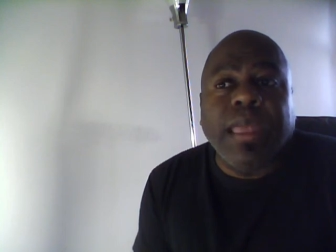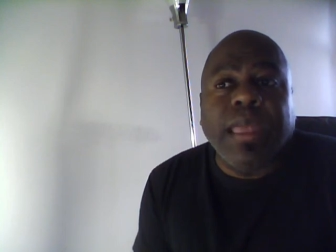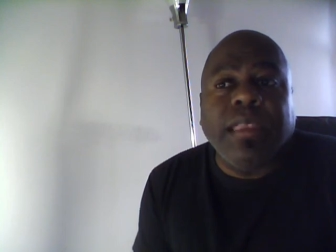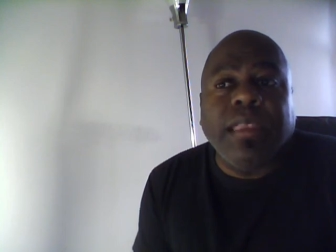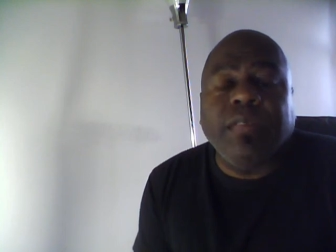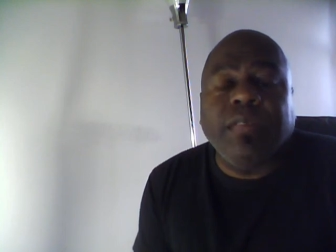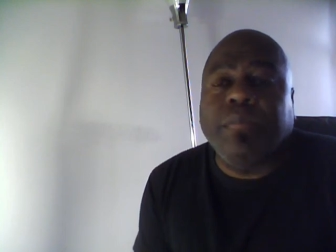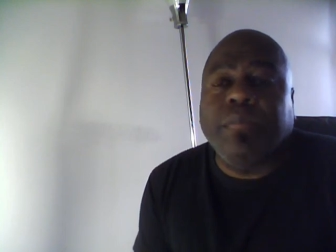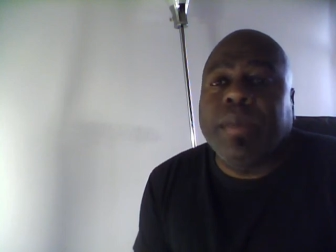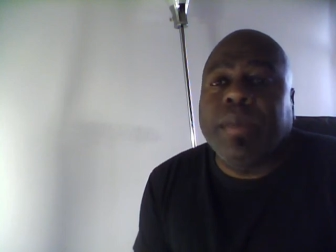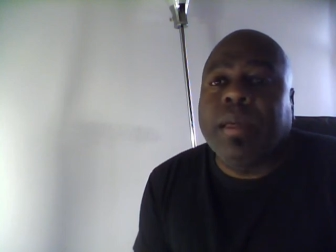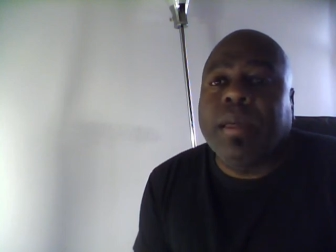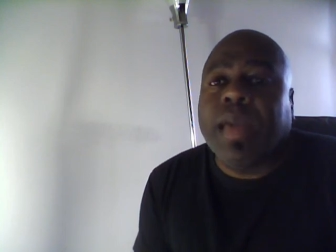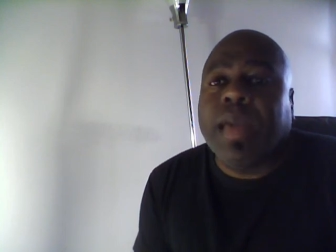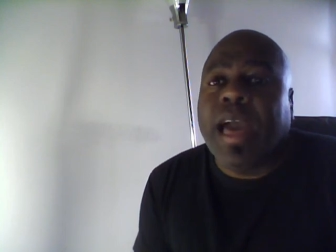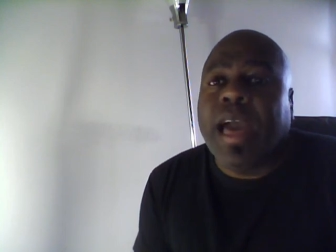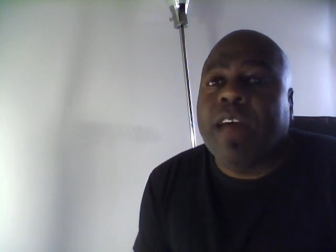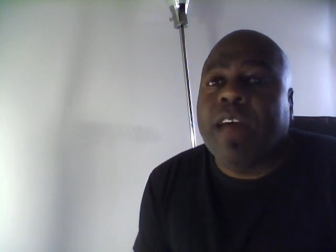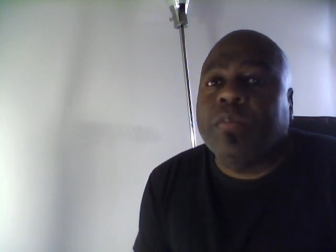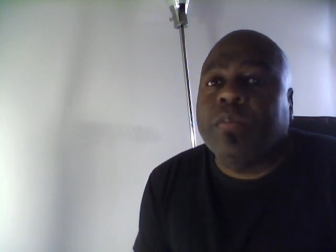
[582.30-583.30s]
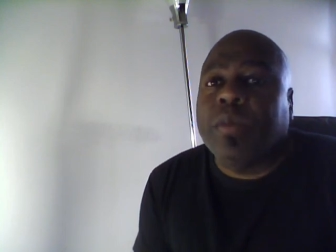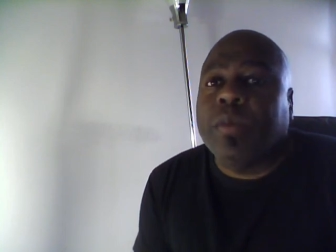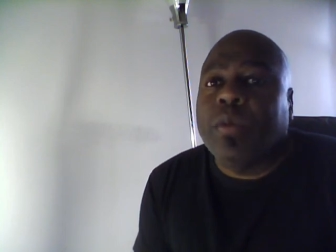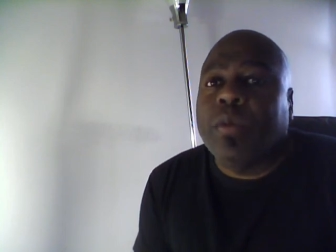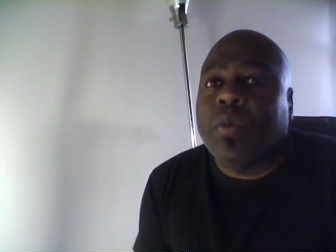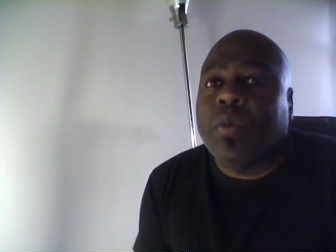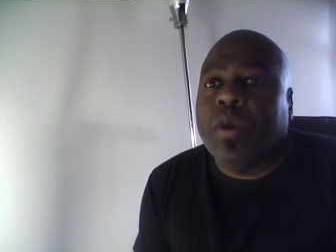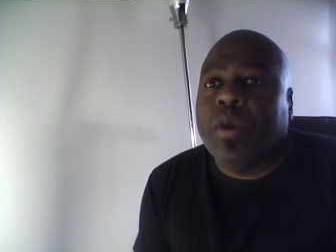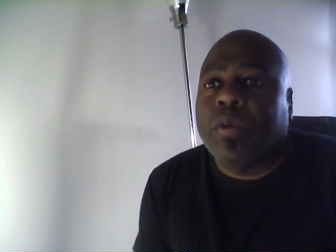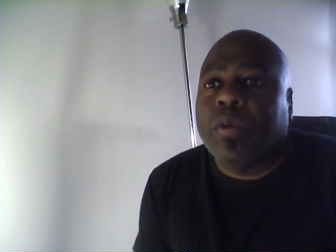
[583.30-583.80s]
Does Bill Cosby
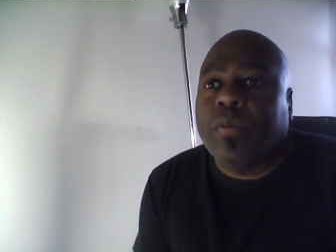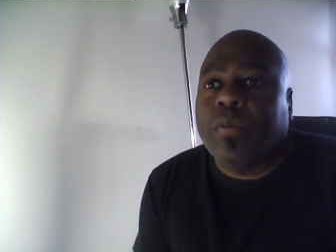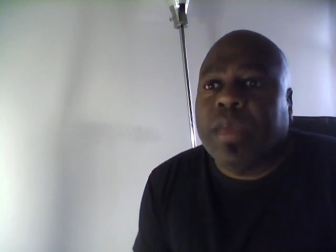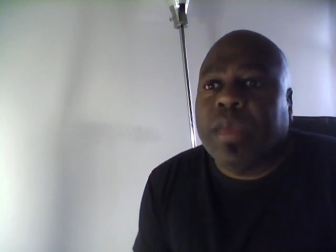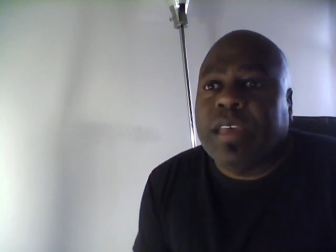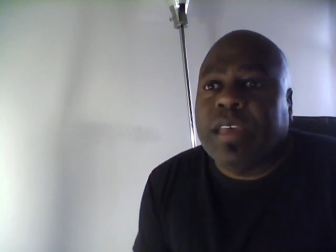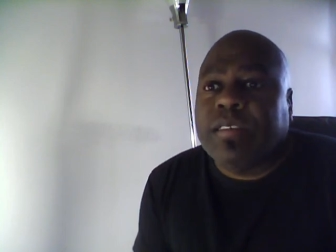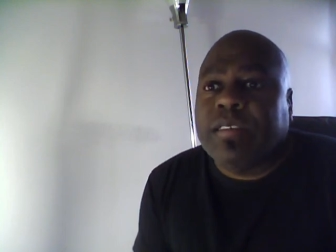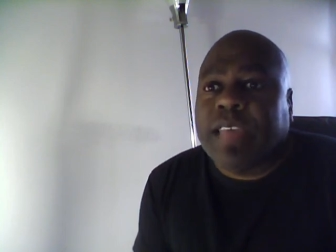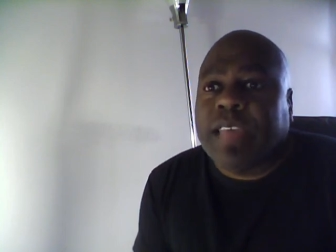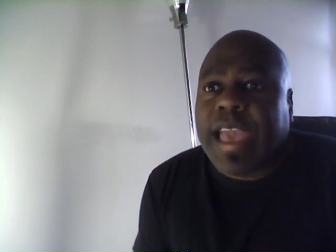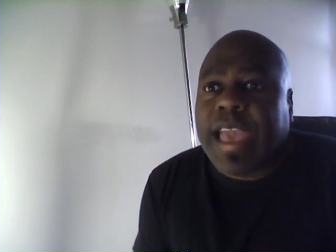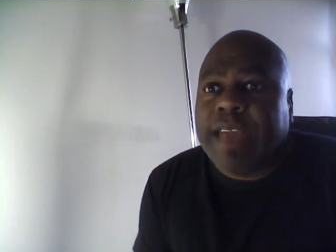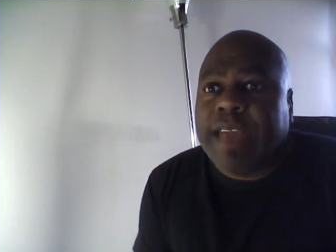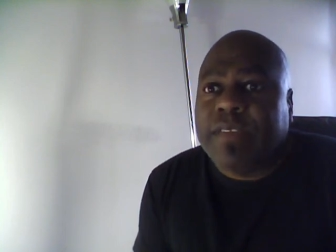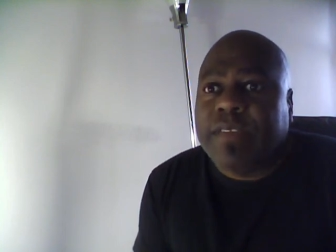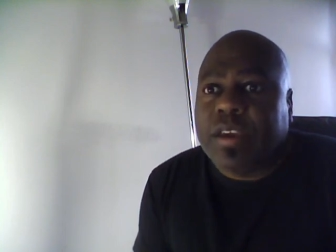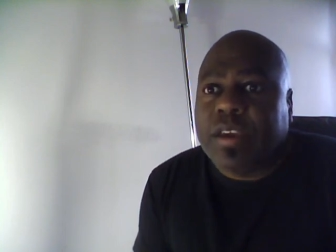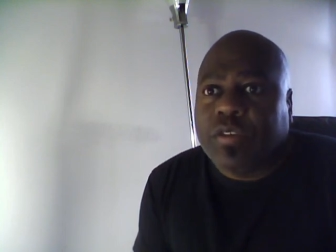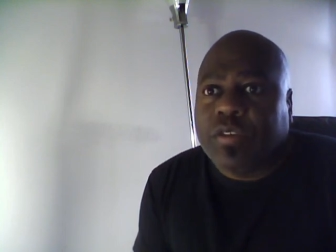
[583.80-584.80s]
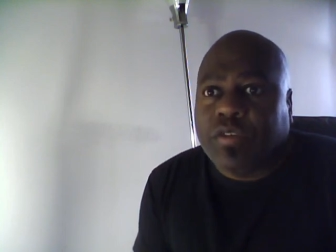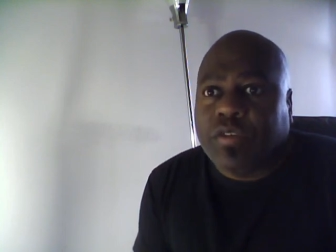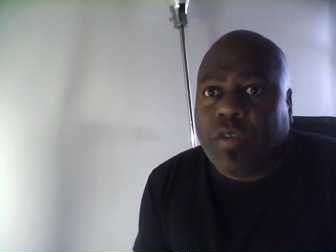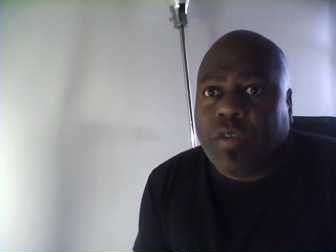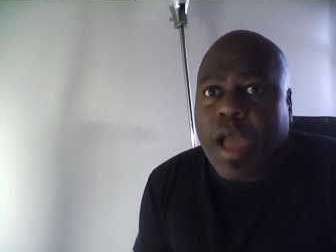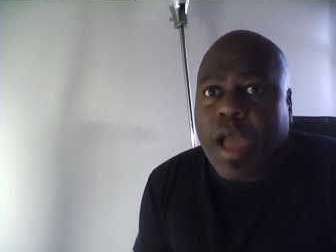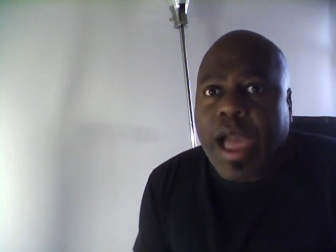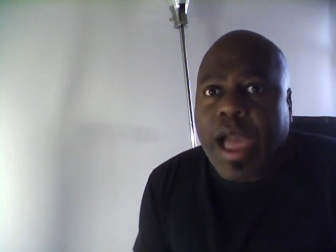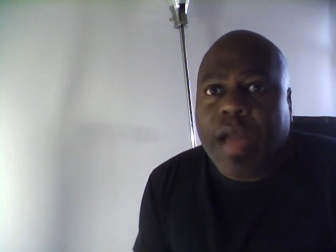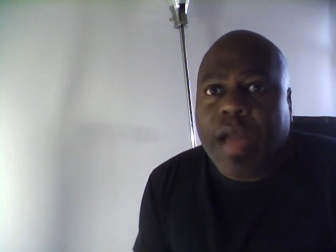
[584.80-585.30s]
want to risk having a
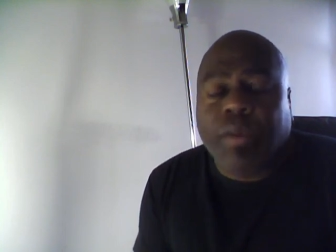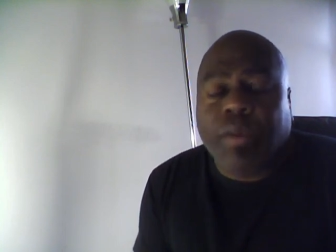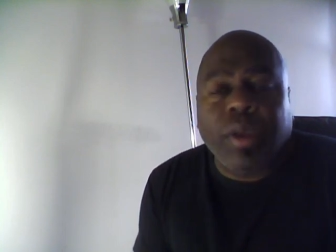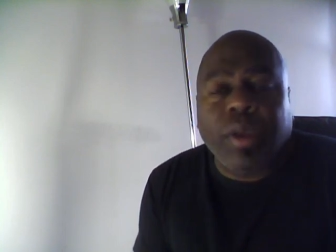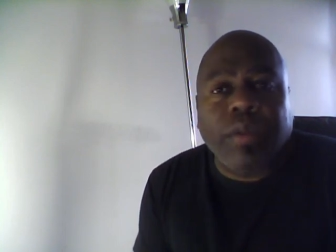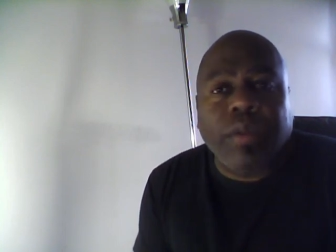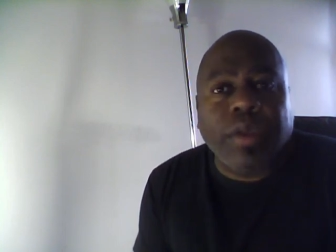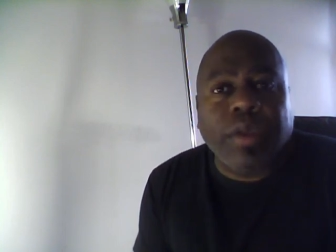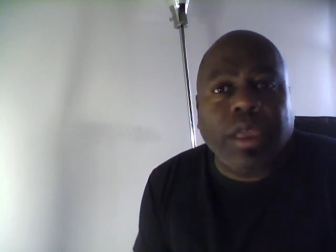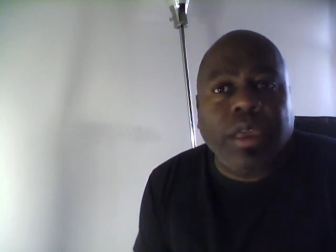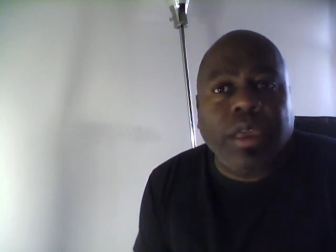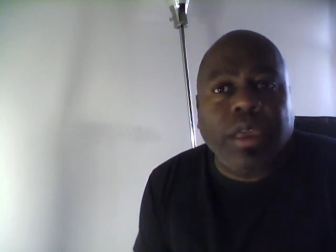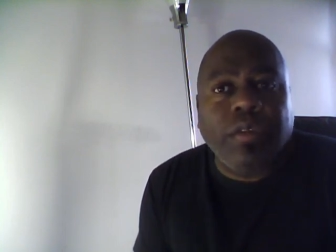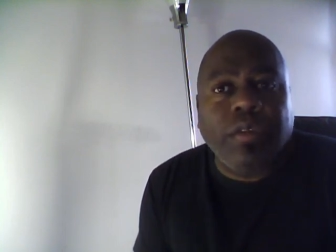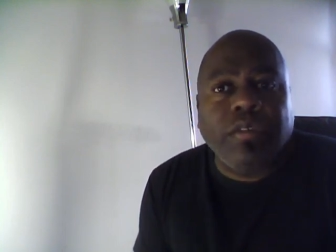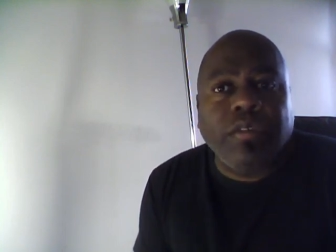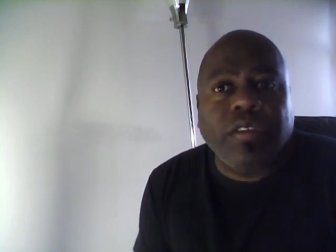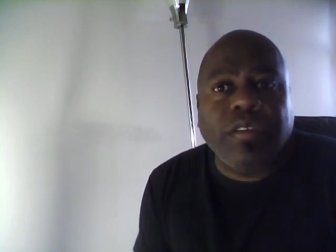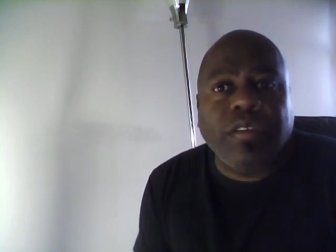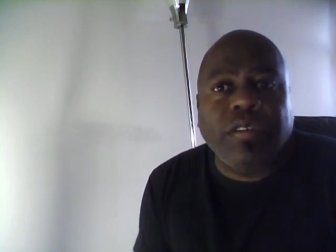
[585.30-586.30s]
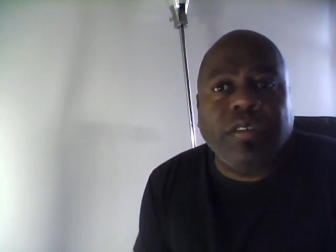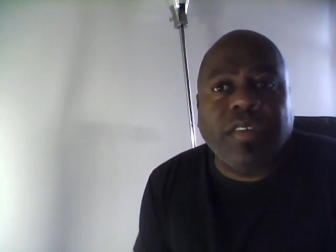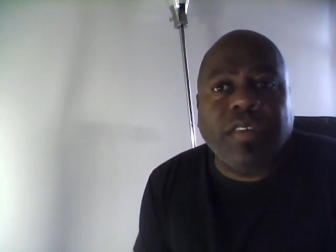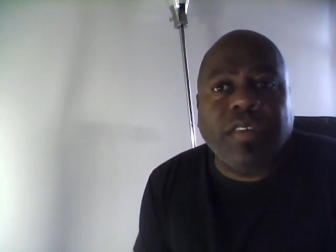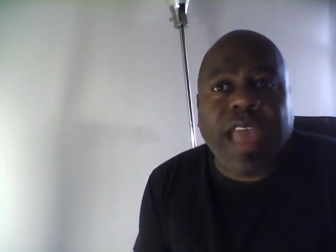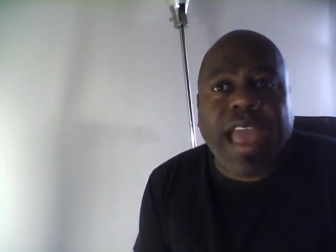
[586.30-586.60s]
trial where accusers